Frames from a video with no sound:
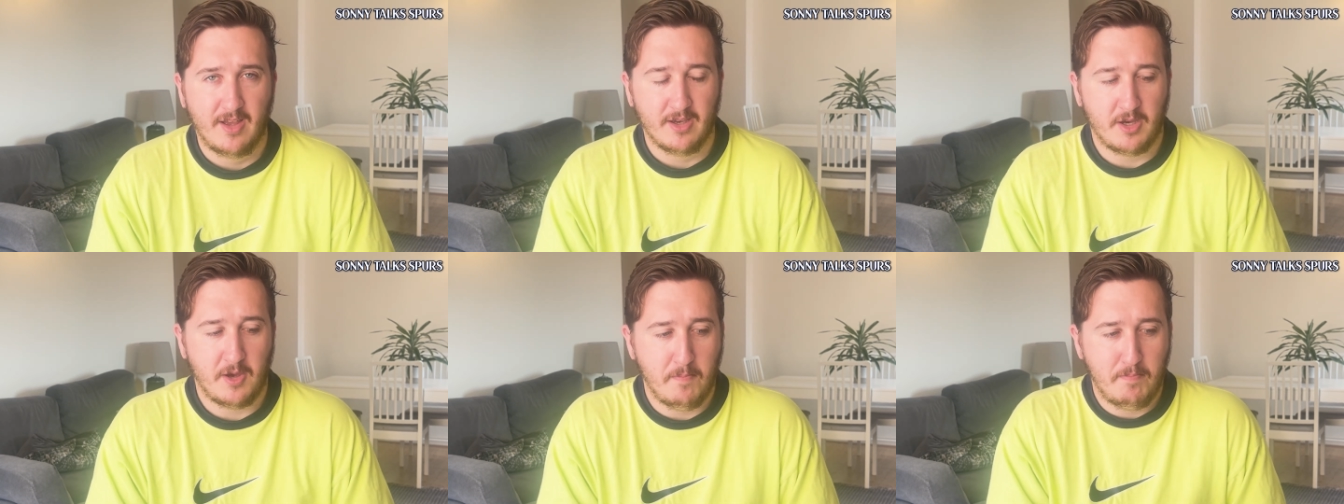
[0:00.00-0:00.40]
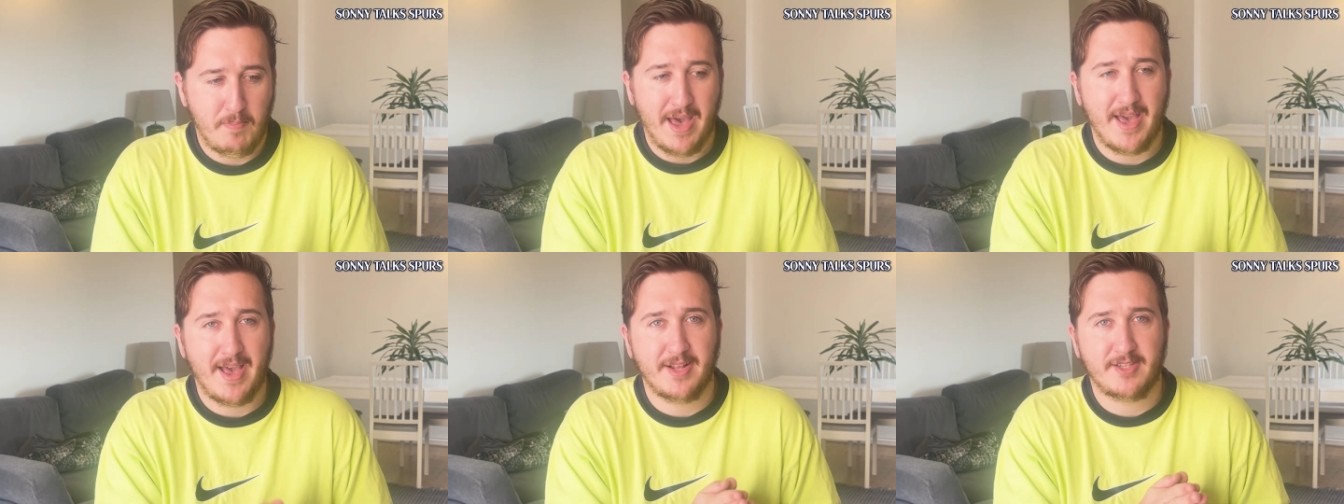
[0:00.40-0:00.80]

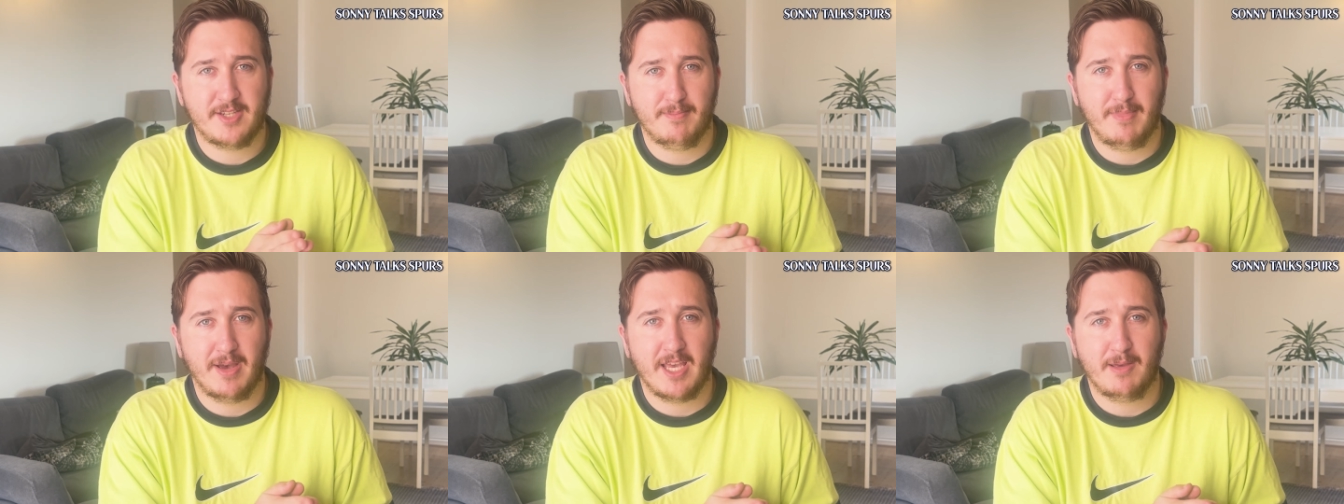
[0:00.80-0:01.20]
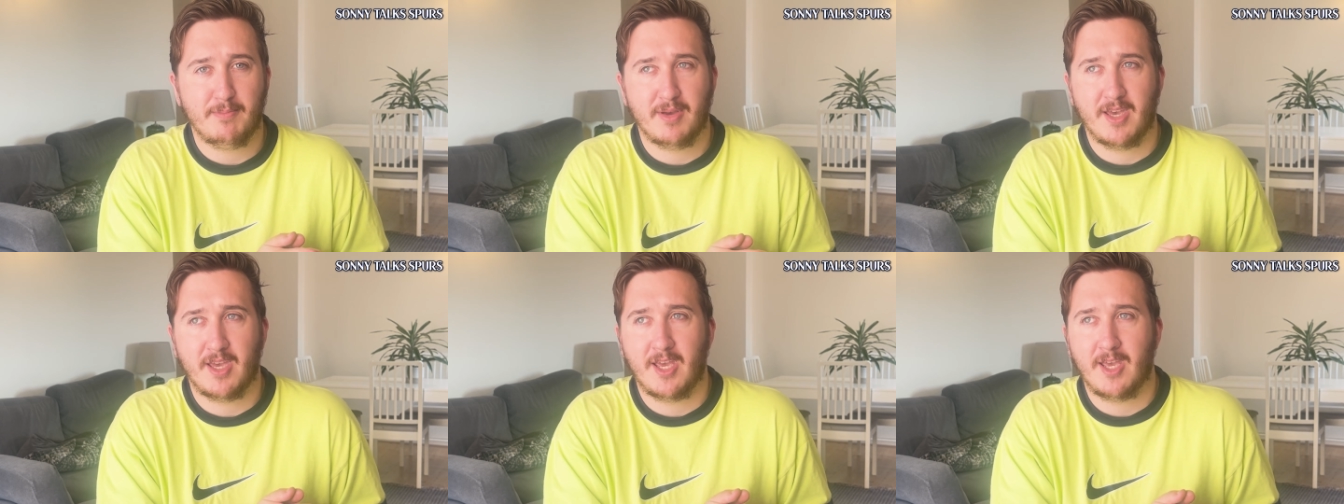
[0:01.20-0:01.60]
compared to
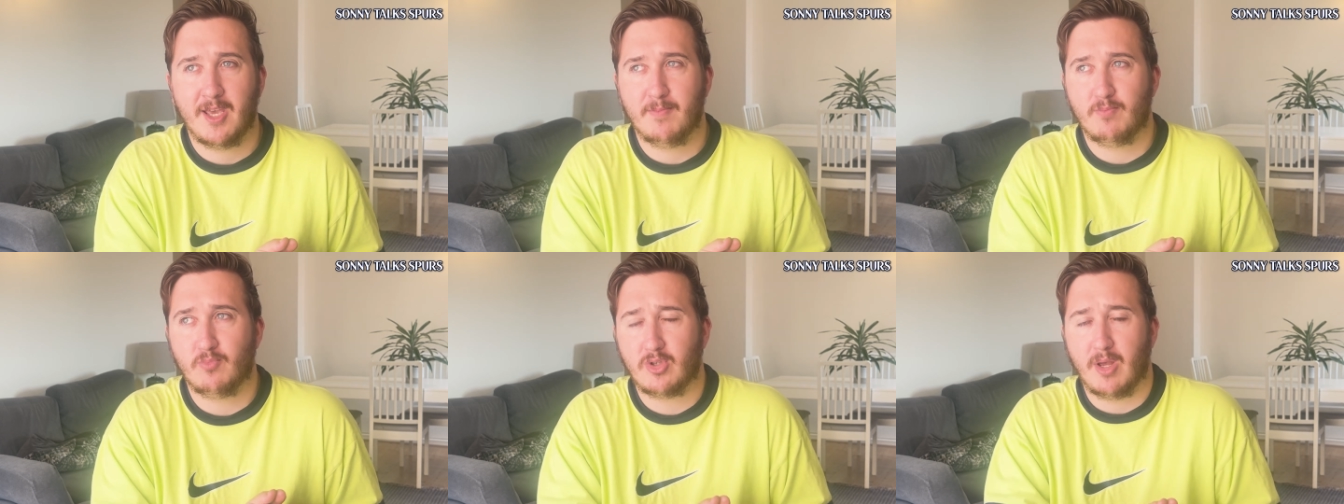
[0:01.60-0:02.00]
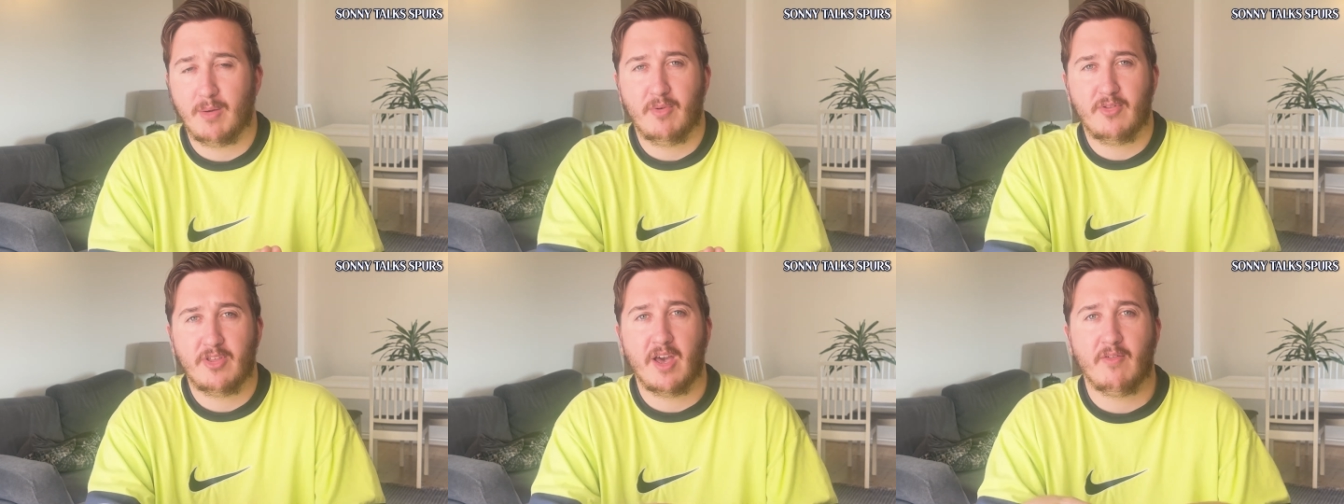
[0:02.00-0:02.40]
maybe some
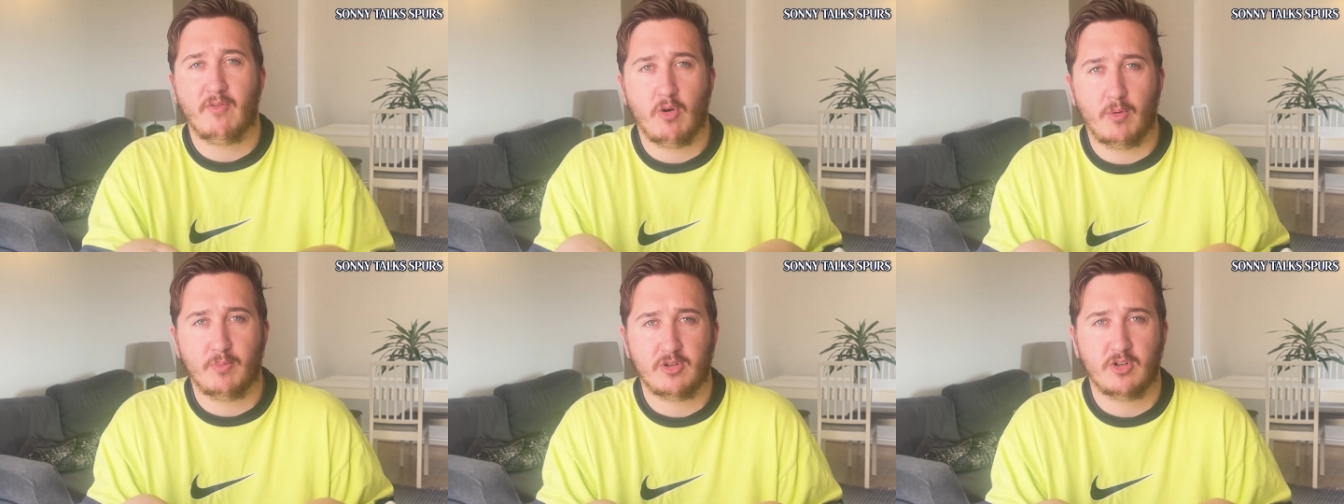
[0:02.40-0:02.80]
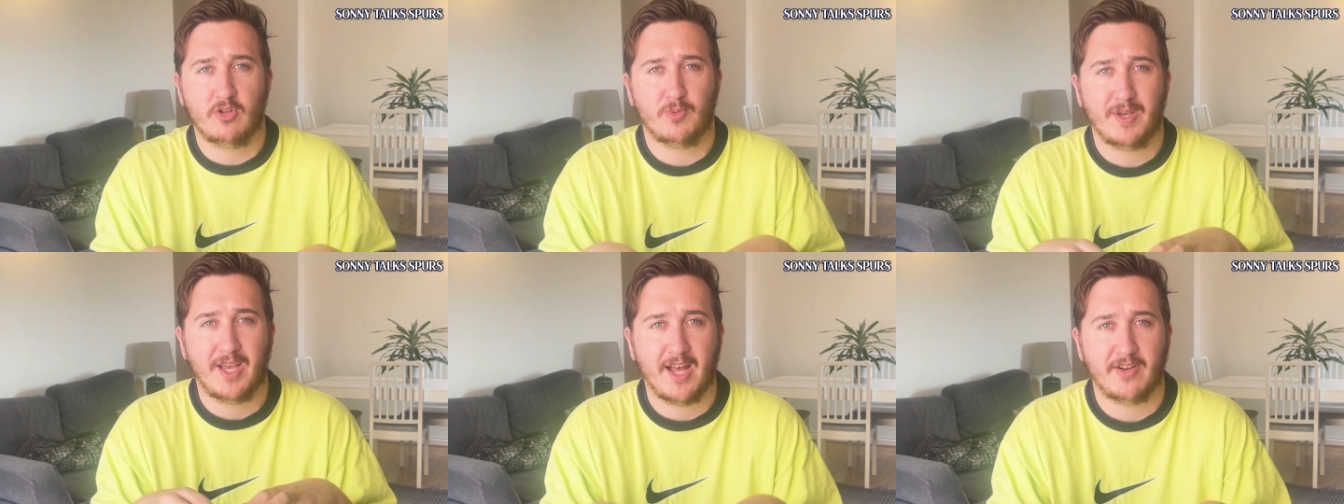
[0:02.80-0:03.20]
of the other options
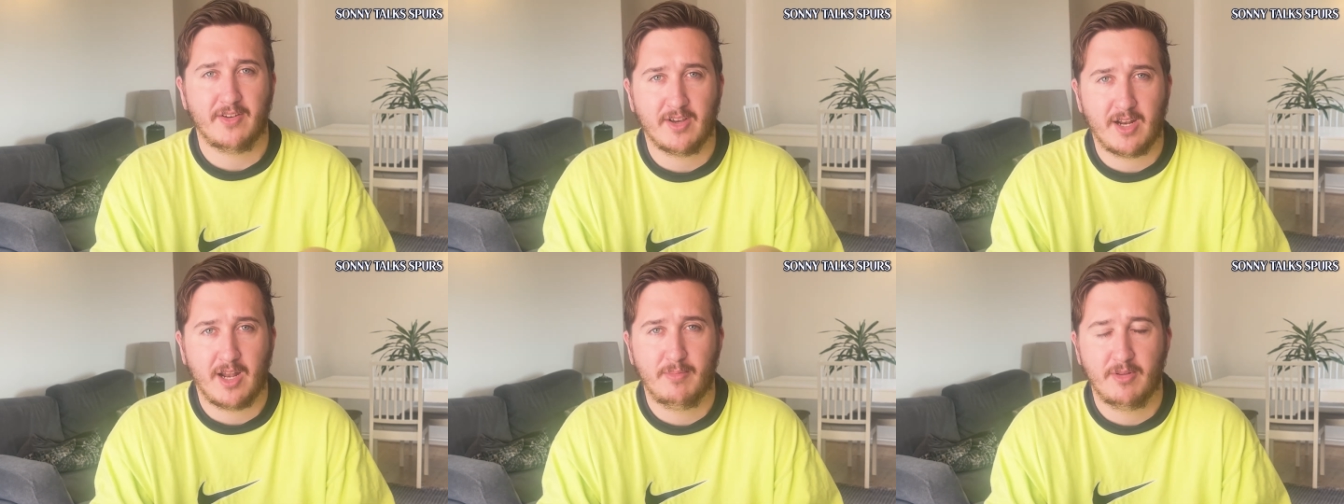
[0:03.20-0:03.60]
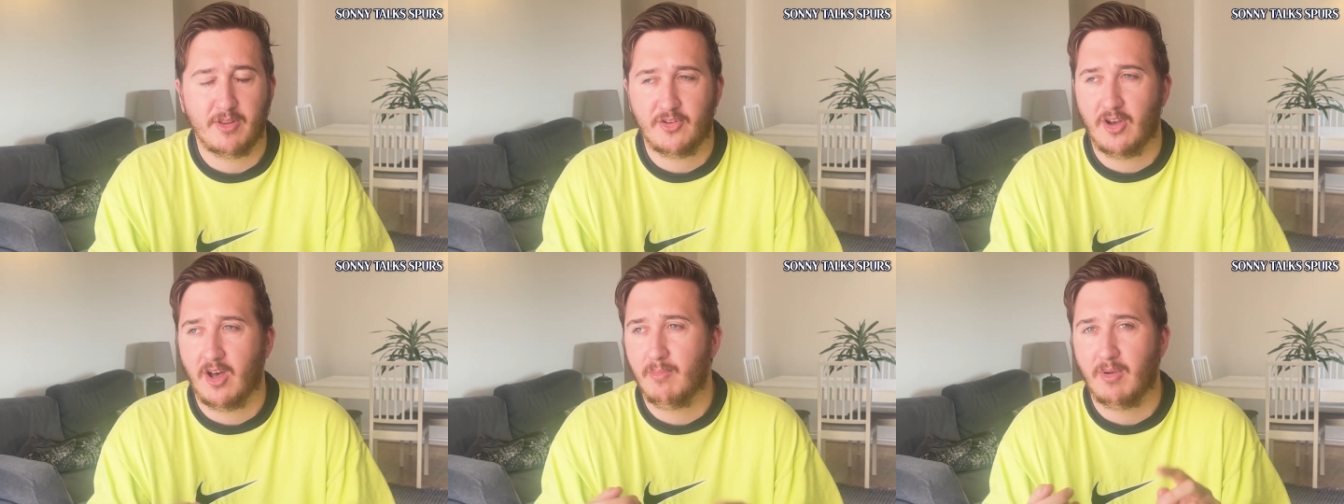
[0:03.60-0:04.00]
we had at the club at the
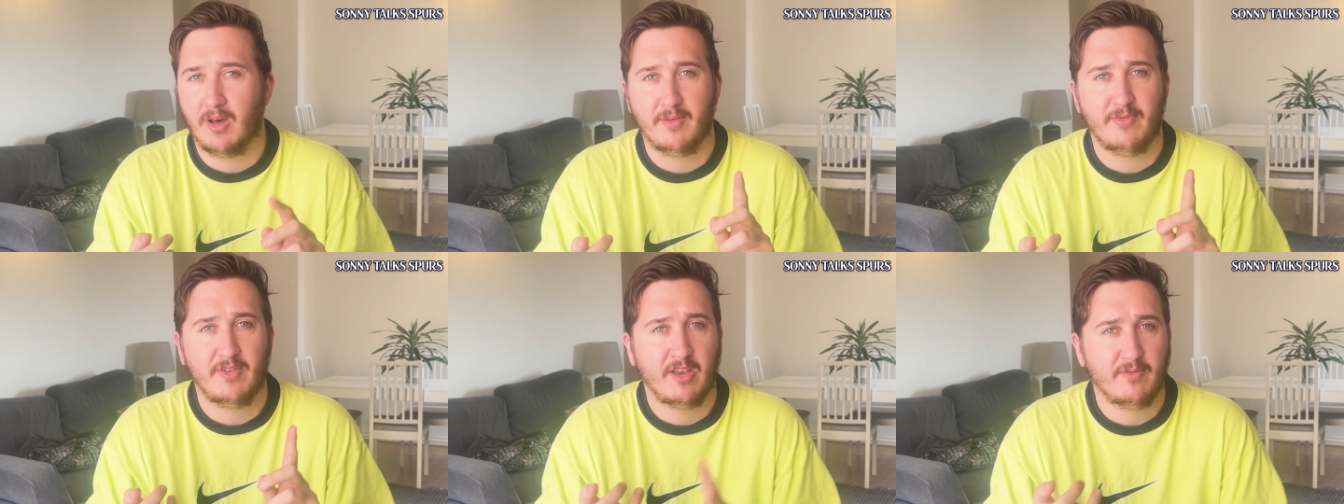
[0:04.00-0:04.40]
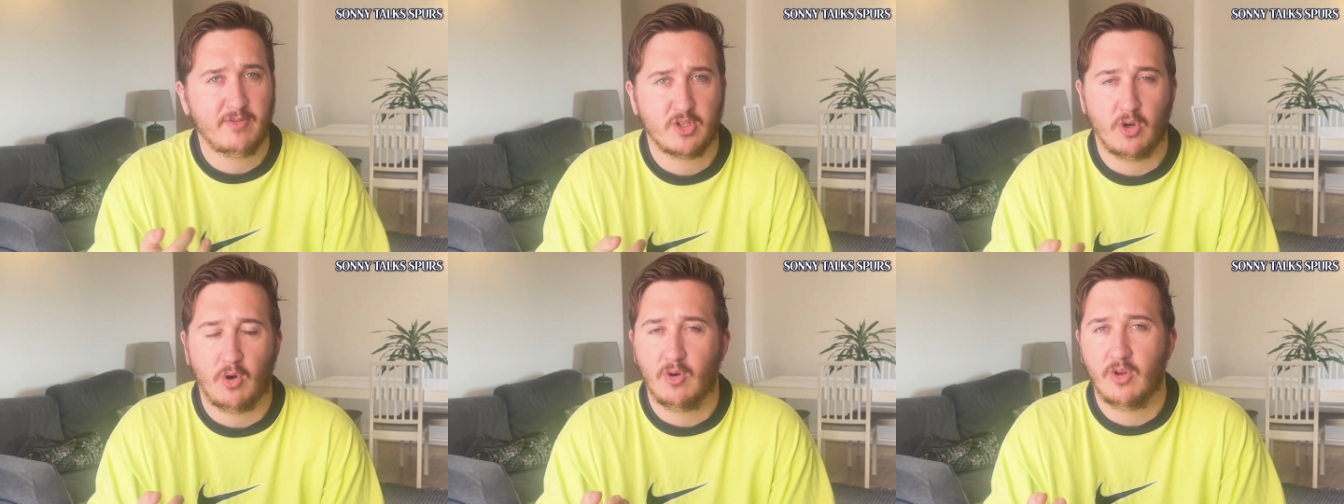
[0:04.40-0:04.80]
time, like I'm thinking of
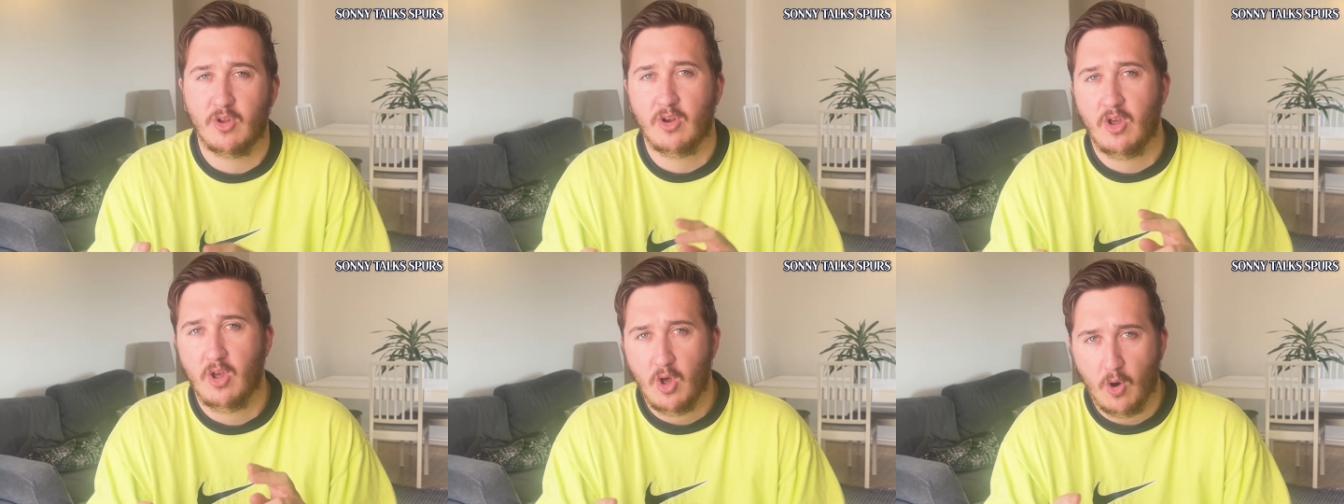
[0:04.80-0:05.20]
Tongan,